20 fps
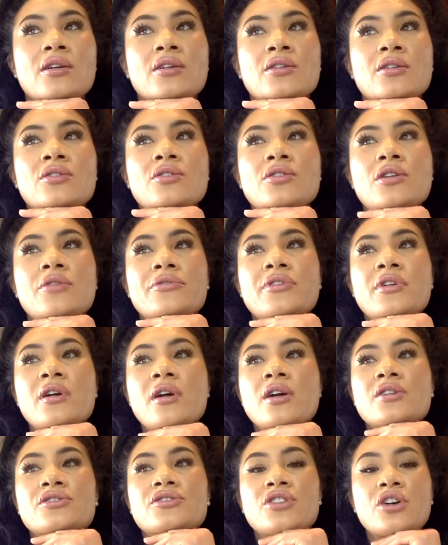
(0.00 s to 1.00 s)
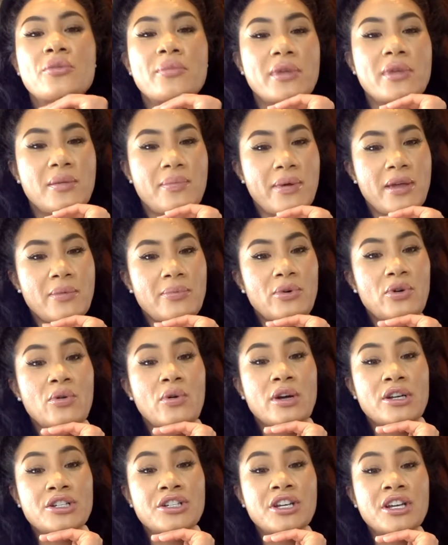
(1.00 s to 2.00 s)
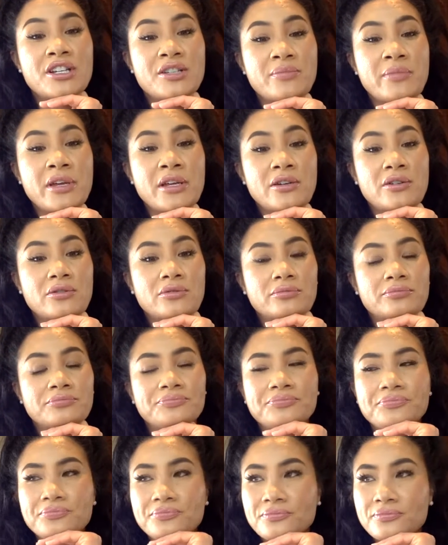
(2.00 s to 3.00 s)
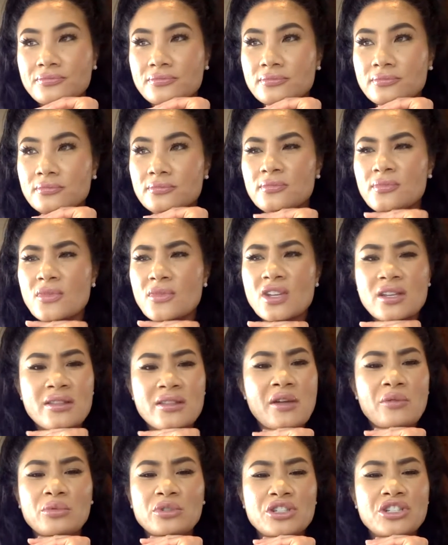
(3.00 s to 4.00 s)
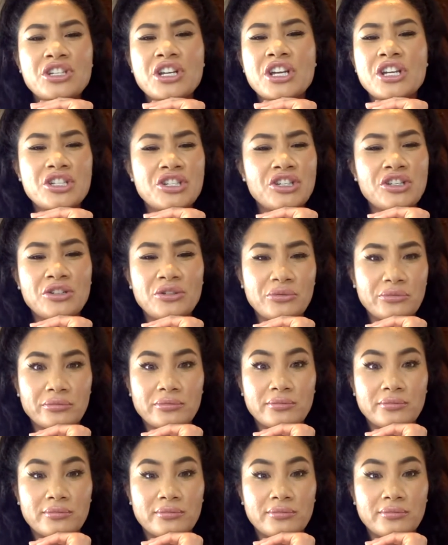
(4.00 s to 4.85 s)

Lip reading: you know, there are so many people who are judgmental. They will judge you.